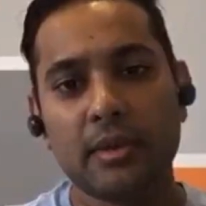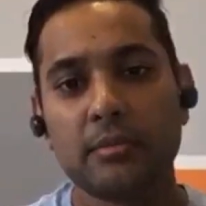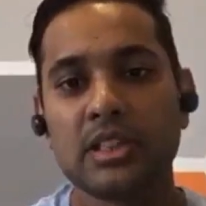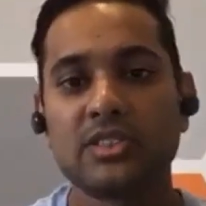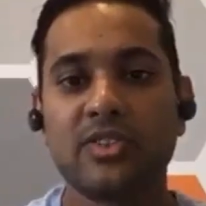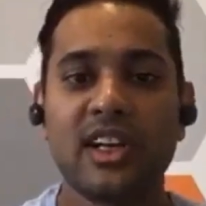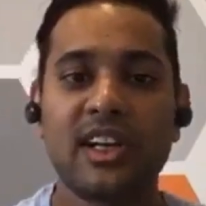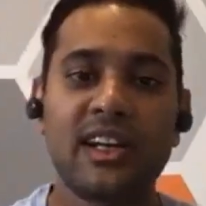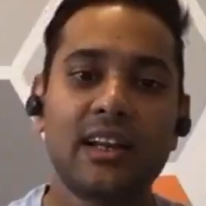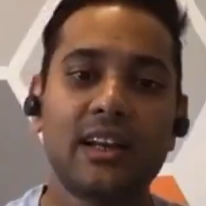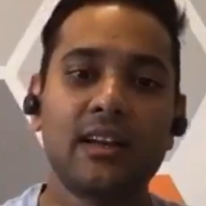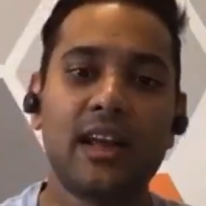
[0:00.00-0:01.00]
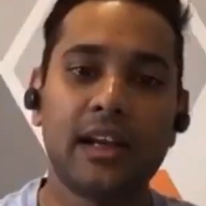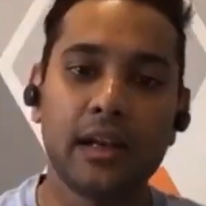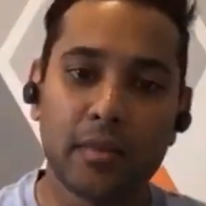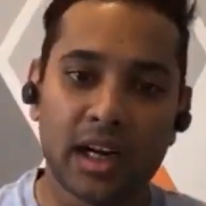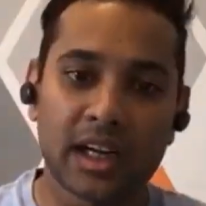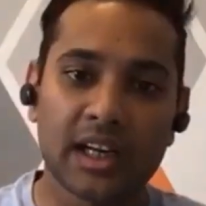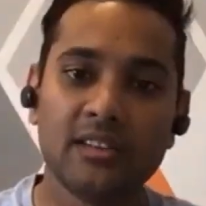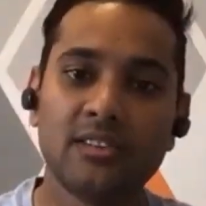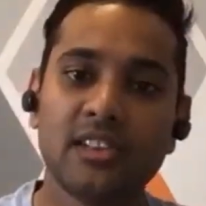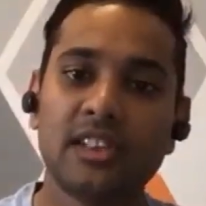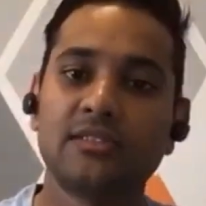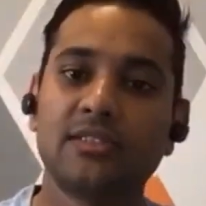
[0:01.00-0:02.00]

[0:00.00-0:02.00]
members went and headed marketing for them